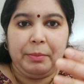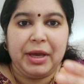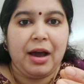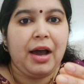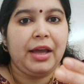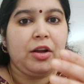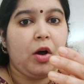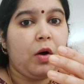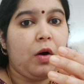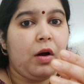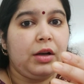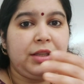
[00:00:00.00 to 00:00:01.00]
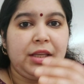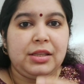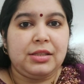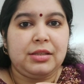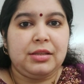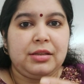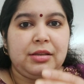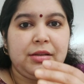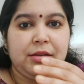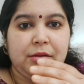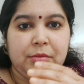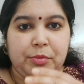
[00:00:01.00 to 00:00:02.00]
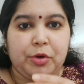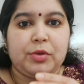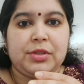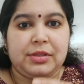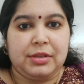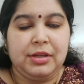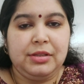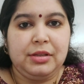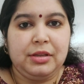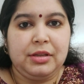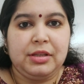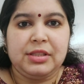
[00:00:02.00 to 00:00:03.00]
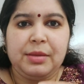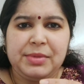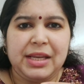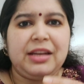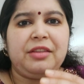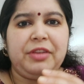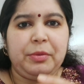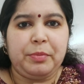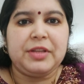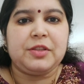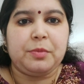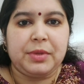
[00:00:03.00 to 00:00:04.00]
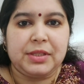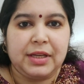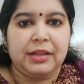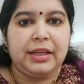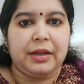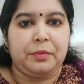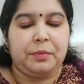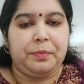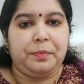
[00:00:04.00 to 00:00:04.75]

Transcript: Behind all these processes, some scientific principles are there.